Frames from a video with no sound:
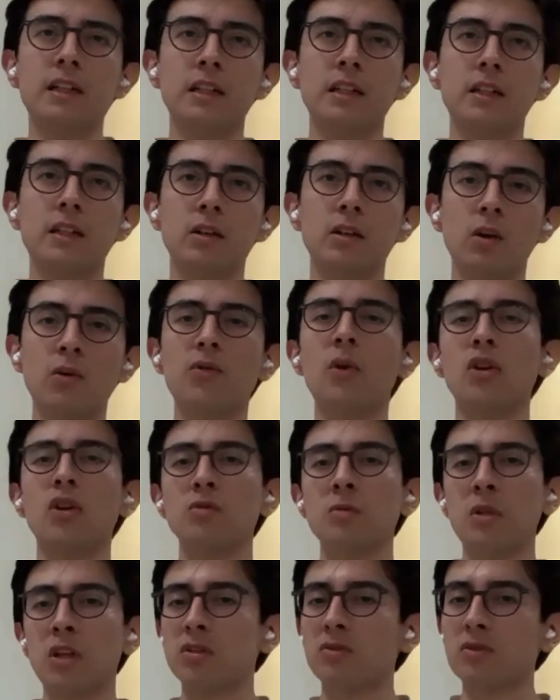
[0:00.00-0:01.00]
Uh, of
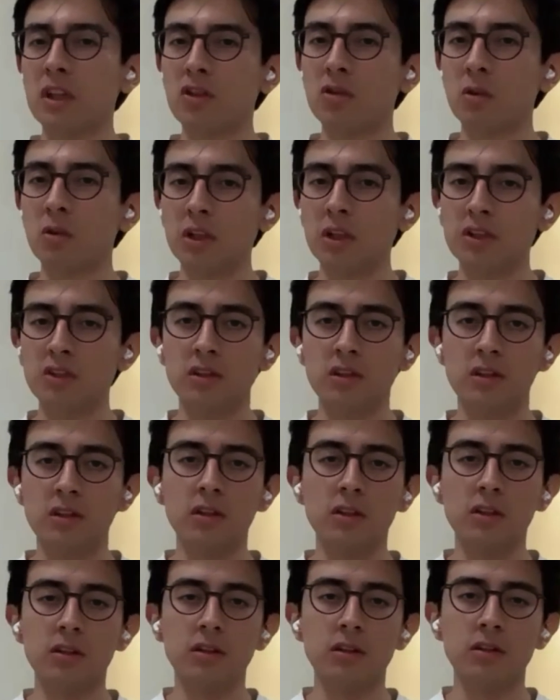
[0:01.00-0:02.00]
course, because of the increase,
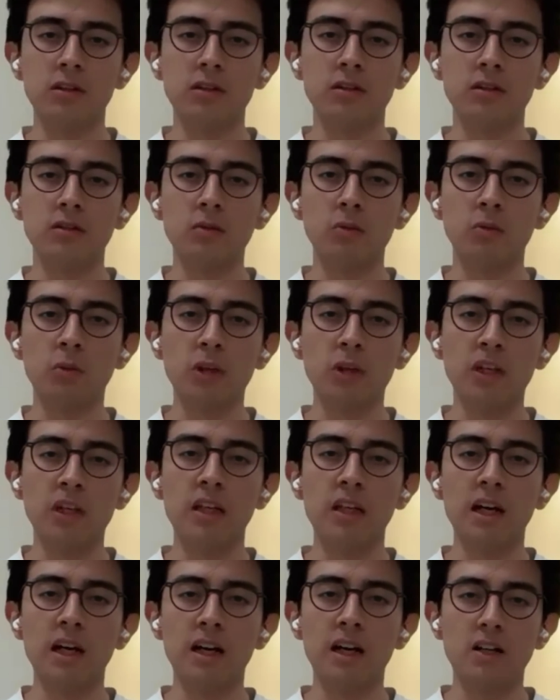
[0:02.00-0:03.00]
uh,
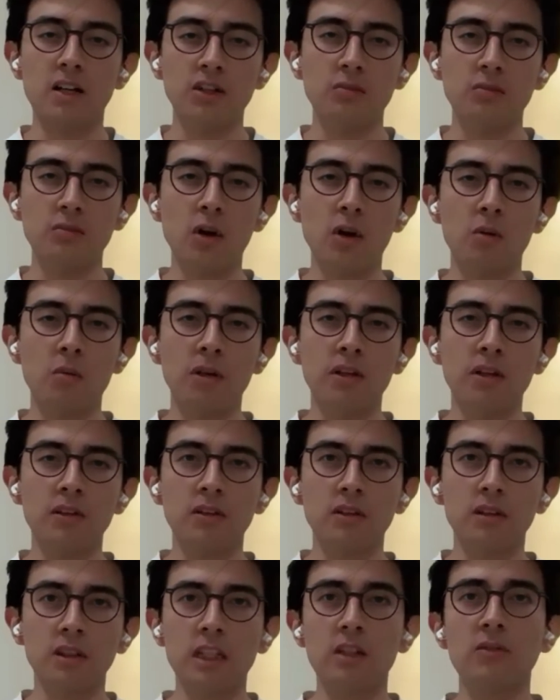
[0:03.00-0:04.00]
we are at the
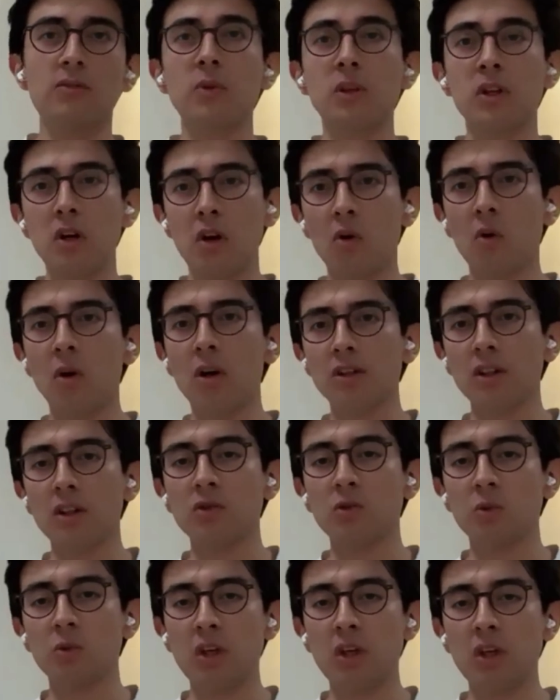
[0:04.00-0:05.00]
moment, if we
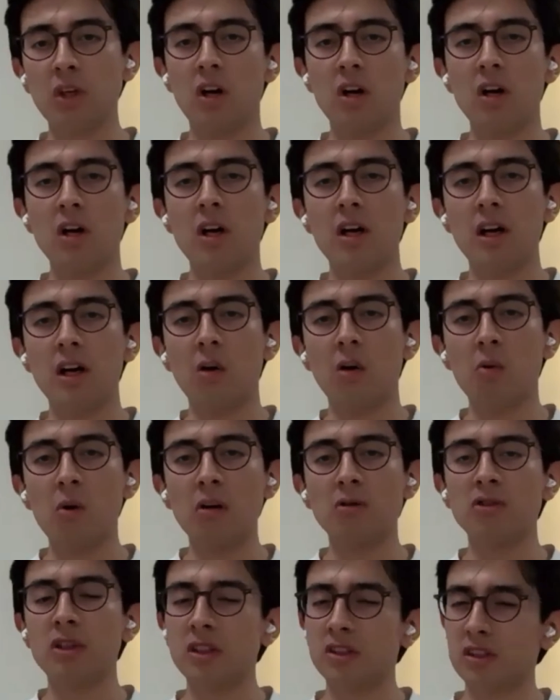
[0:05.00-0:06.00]
go as we are,
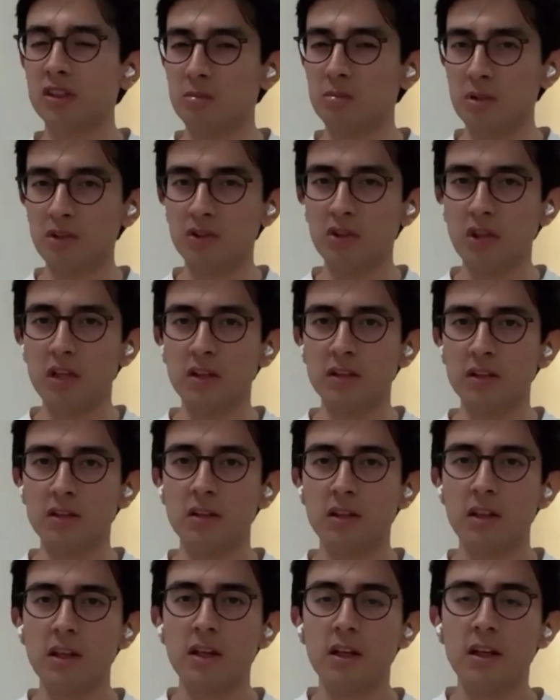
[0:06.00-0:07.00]
around sixty
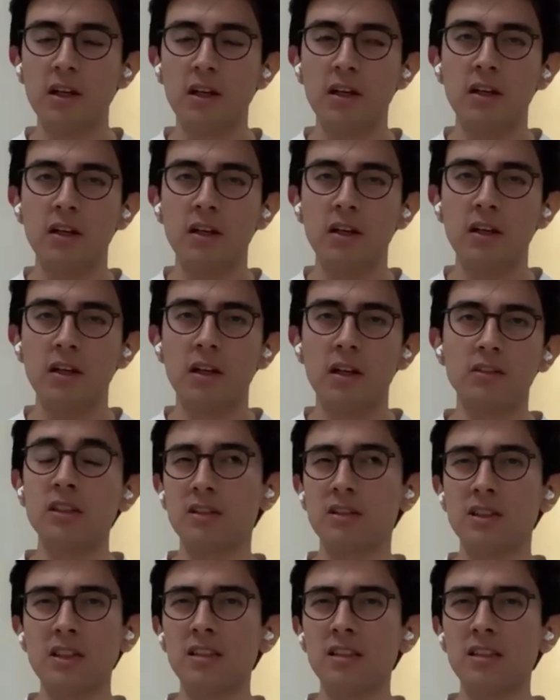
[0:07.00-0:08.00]
percent. Uh,
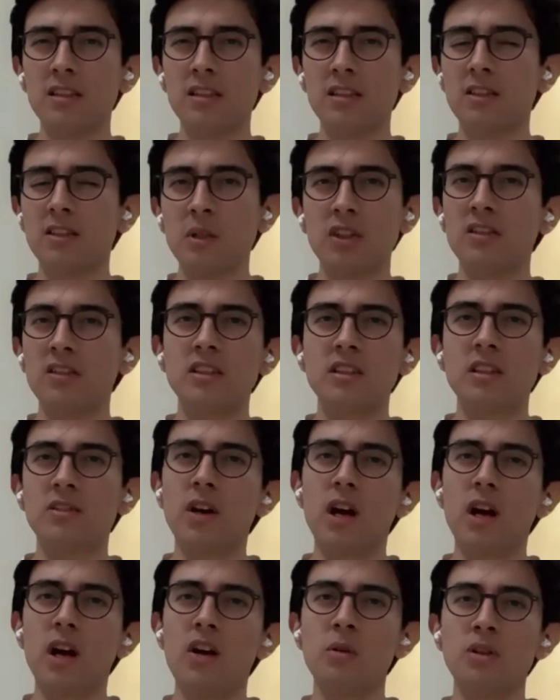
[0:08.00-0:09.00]
sixty percent,
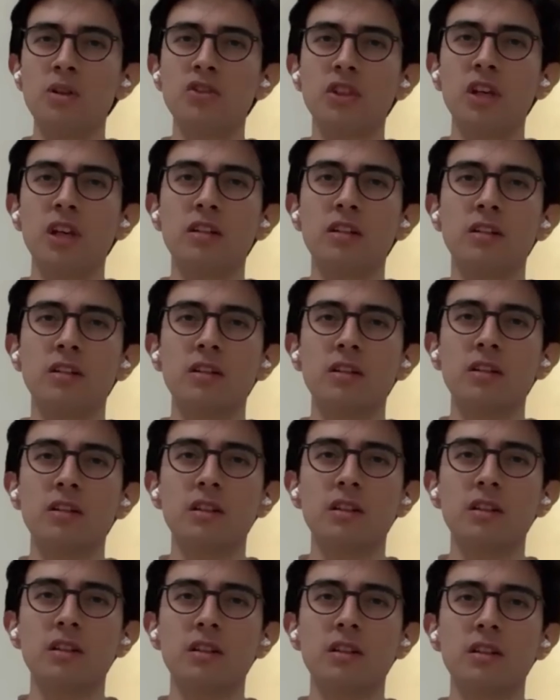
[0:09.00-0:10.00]
sixty-five percent
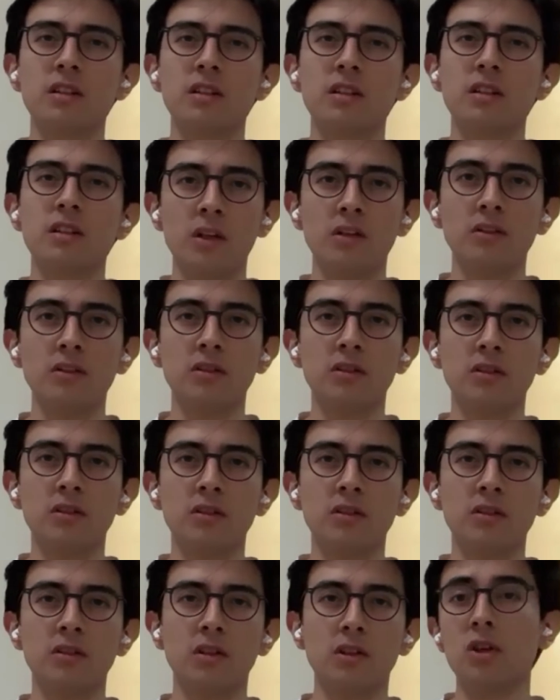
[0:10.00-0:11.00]
uh, improvement
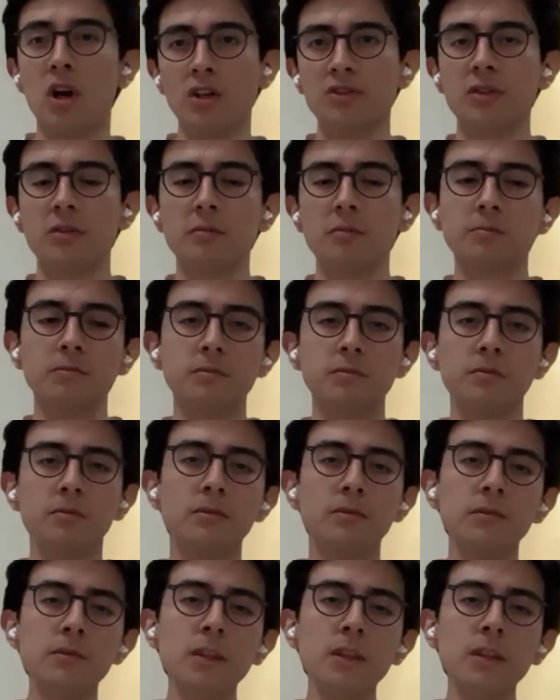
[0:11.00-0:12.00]
on cost.
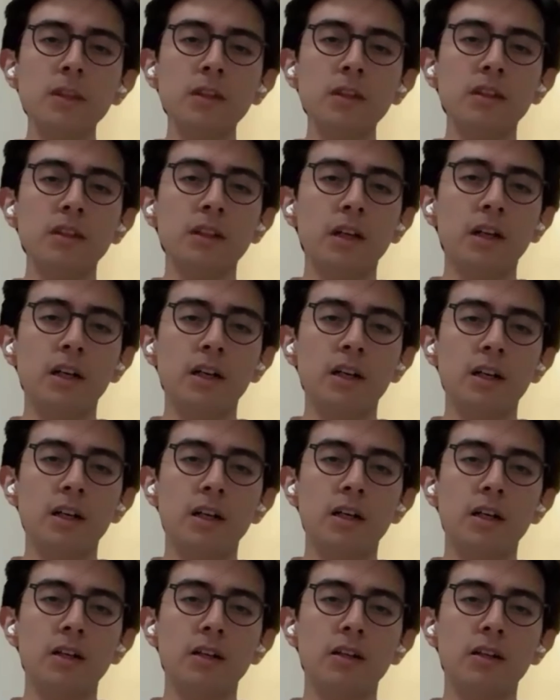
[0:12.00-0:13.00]

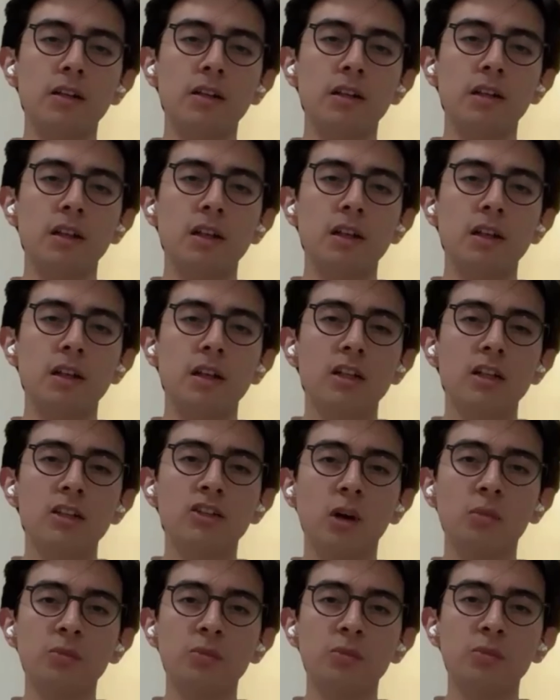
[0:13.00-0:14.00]
And
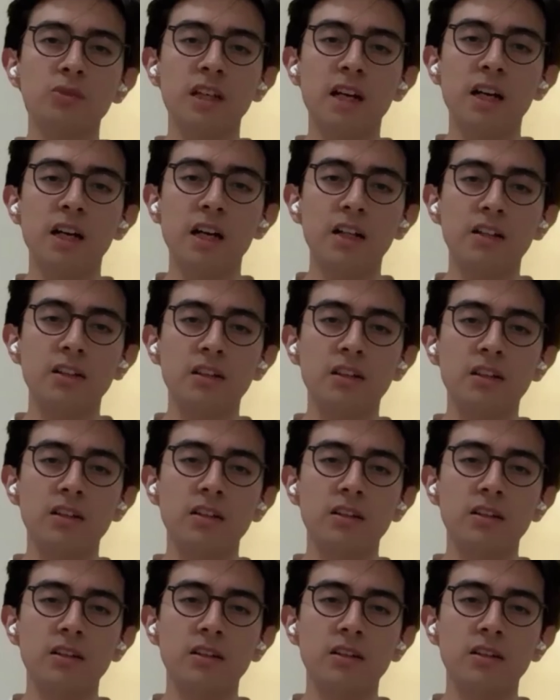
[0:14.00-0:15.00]
something that